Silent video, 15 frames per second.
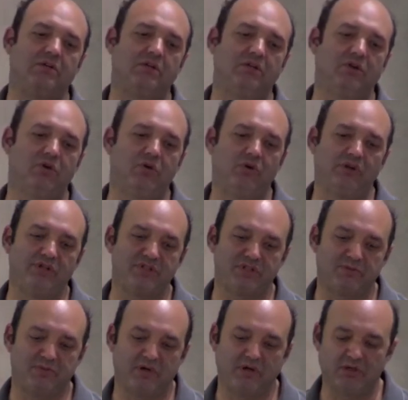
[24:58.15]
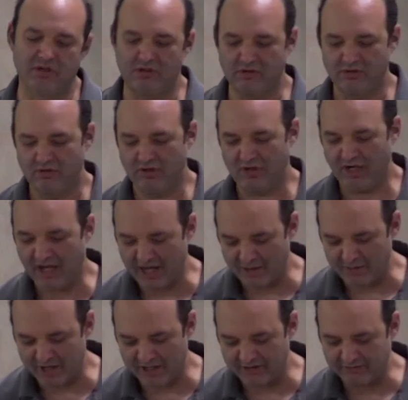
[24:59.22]
and the Holy Spirit.
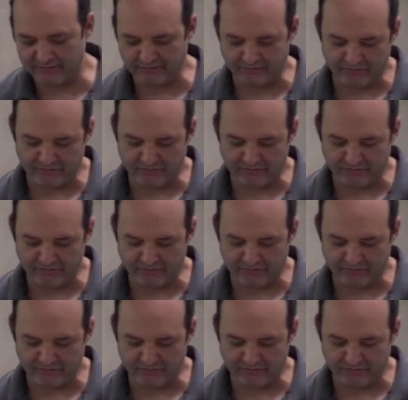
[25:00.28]
Amen.